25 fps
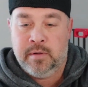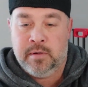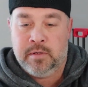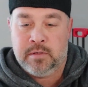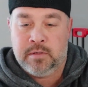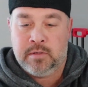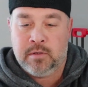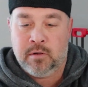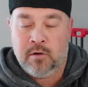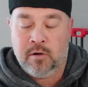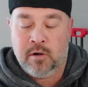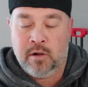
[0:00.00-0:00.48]

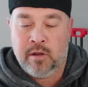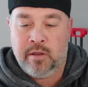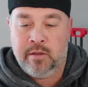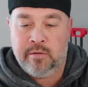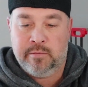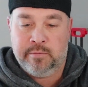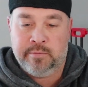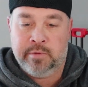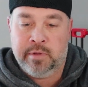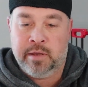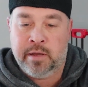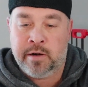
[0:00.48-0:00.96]
So
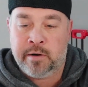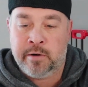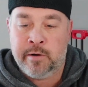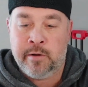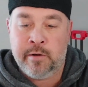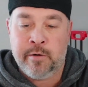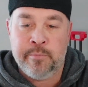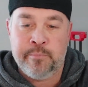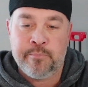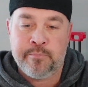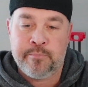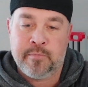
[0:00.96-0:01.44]
I don't
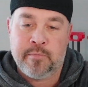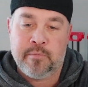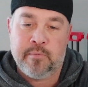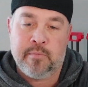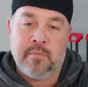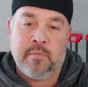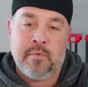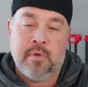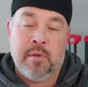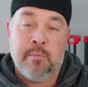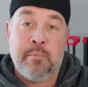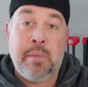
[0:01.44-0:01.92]
know.
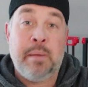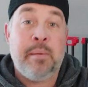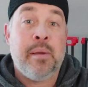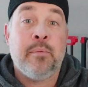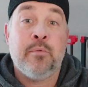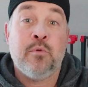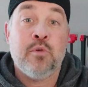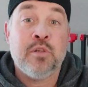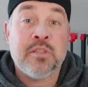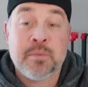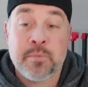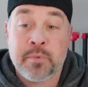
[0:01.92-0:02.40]
Maybe
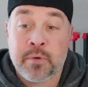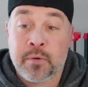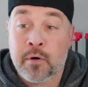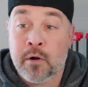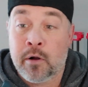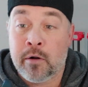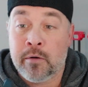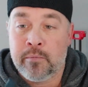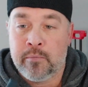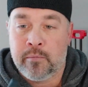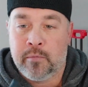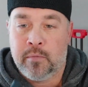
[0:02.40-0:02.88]
I'm doing something
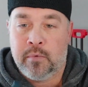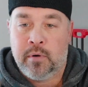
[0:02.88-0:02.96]
wrong.